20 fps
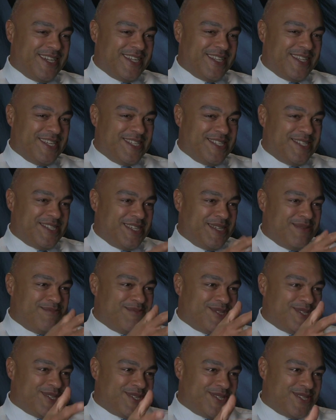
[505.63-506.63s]
they
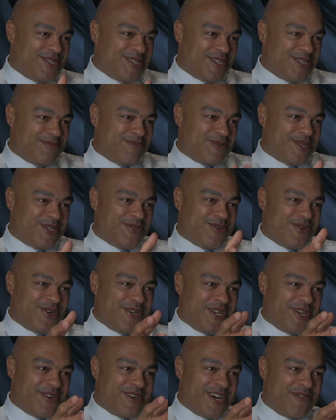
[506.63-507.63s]
seem to 6 months or
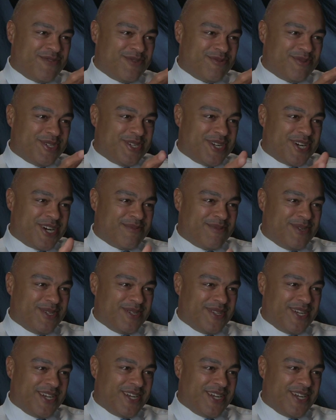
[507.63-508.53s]
a year after retirement,